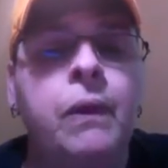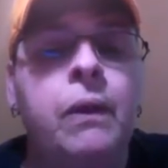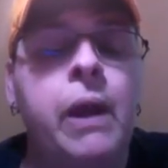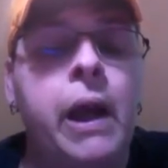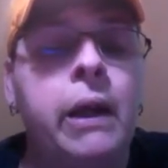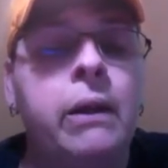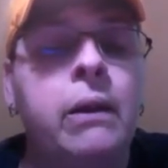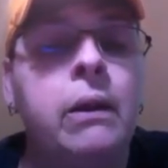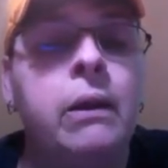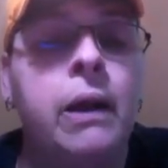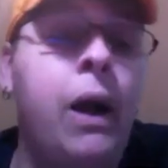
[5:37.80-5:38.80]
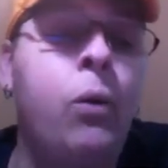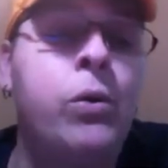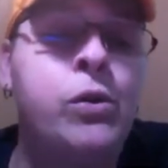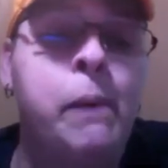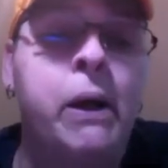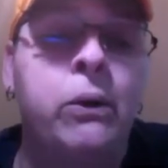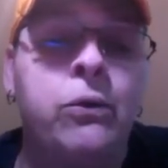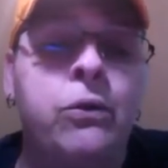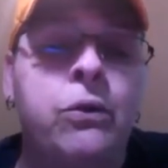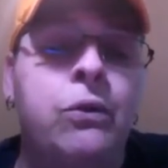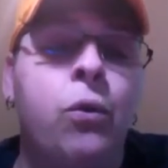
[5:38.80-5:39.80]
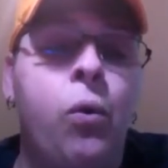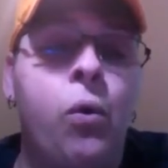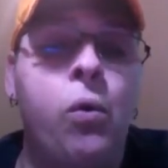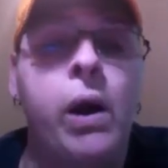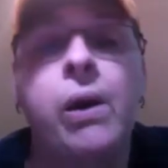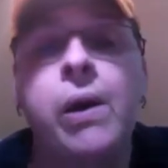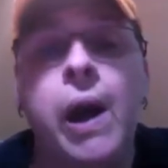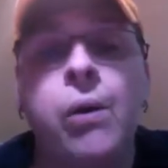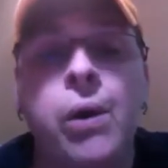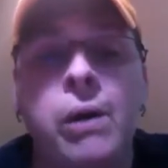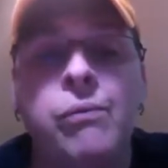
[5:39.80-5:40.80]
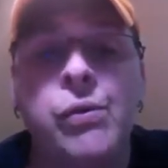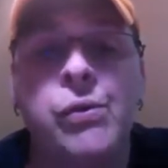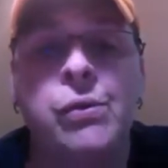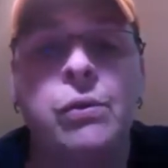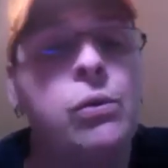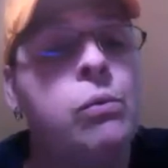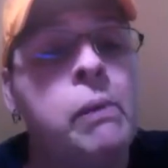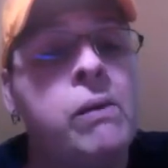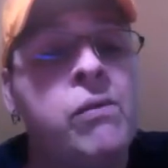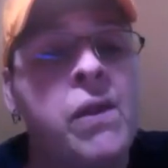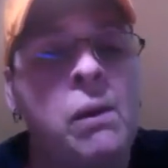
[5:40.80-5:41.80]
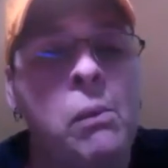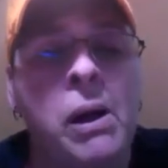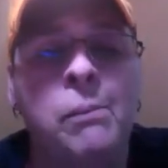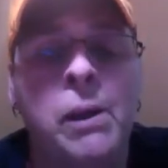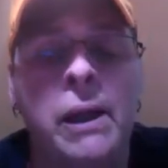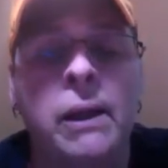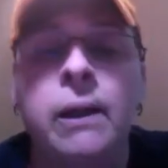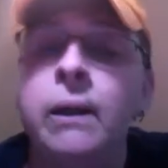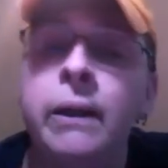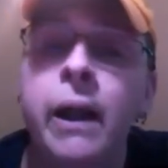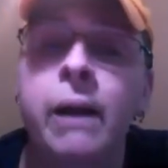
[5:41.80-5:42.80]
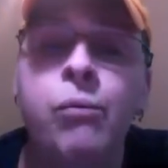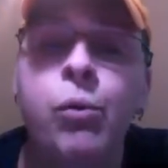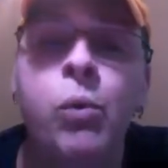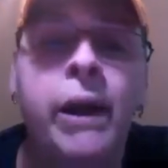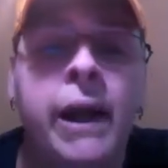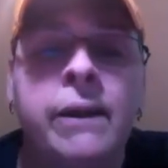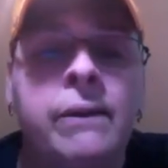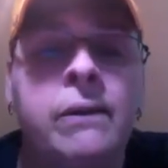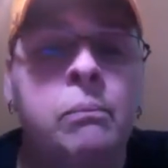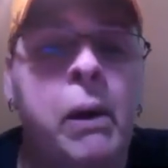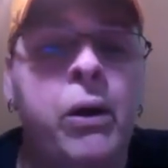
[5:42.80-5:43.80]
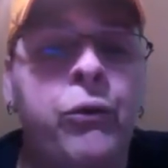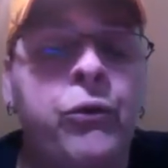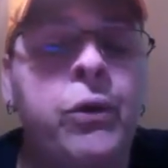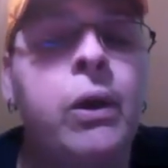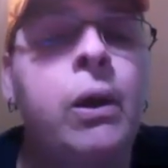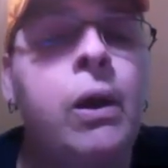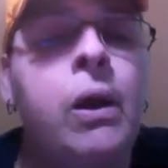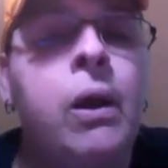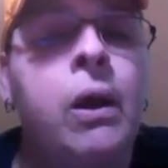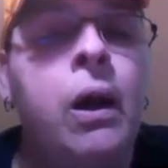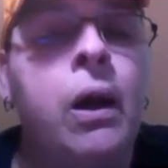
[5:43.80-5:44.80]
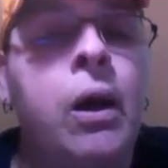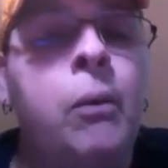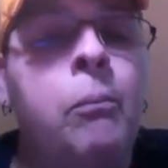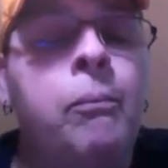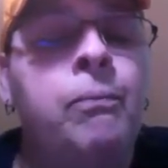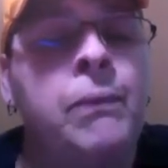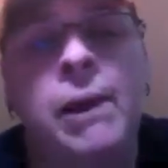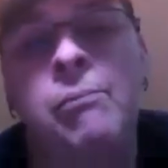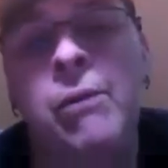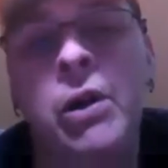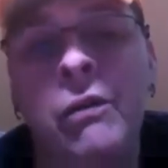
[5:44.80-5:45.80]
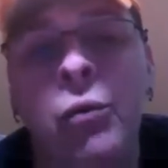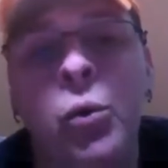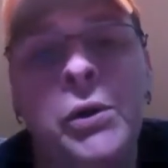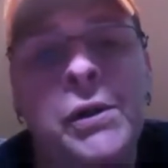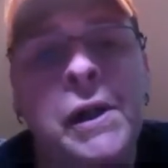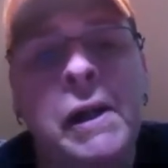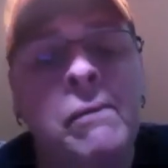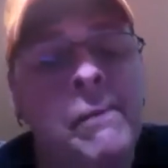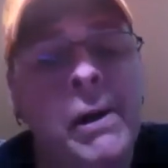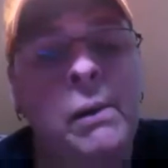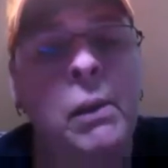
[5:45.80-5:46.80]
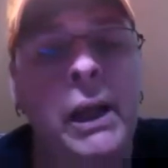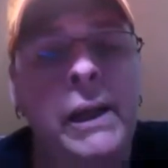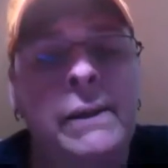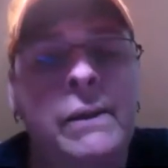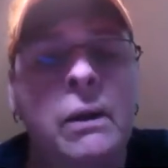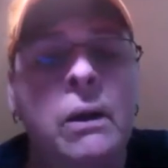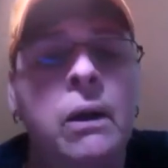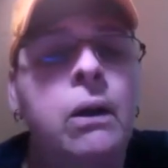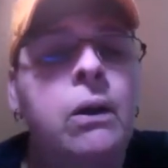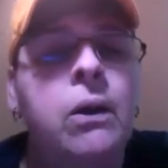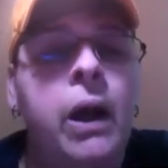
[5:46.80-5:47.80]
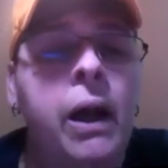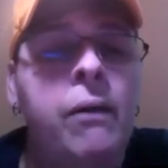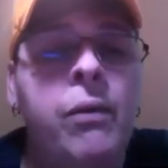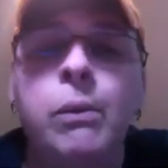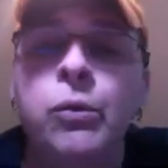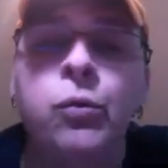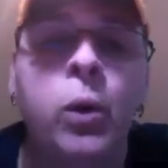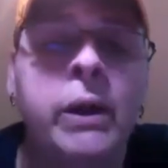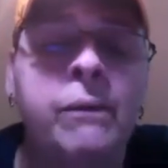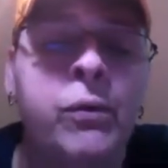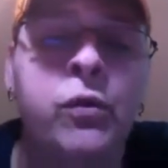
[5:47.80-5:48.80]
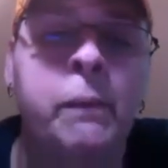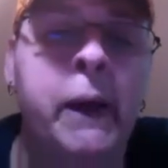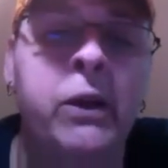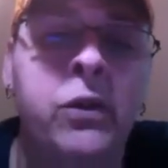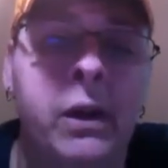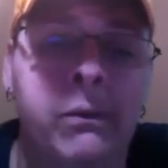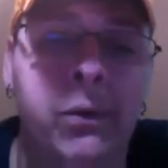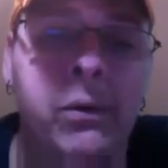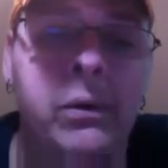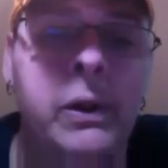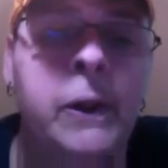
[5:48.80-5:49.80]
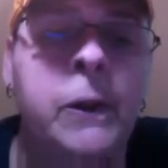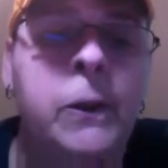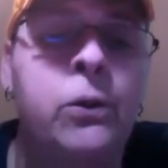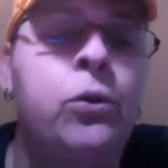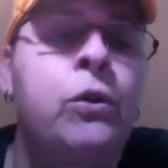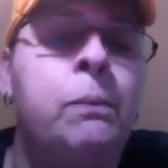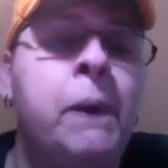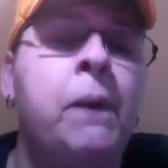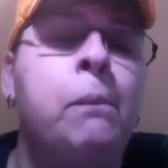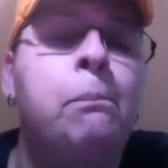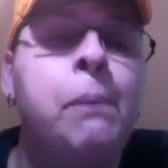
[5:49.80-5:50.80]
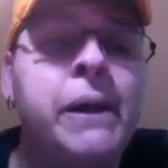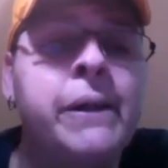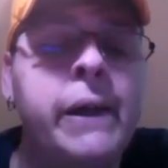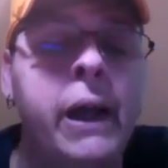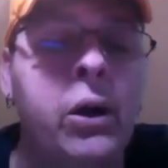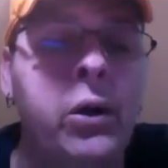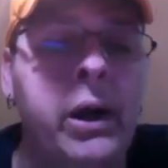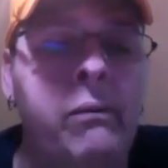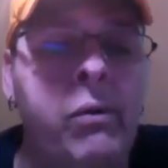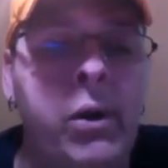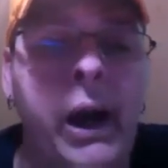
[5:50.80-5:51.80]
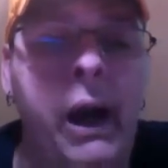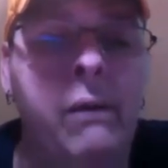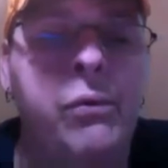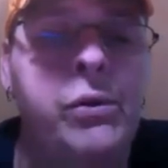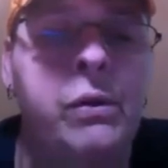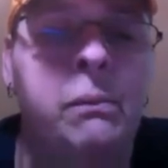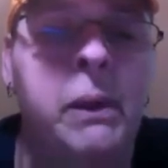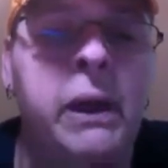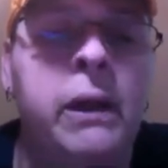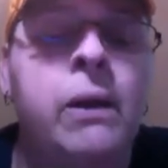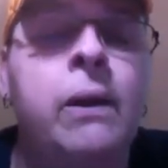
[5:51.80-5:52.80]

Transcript: than our spouses or our caregivers, whomever they might be. Not everyone has a spouse. I'm very fortunate and very blessed to have the most wonderful spouse ever, who has been the best caregiver ever to me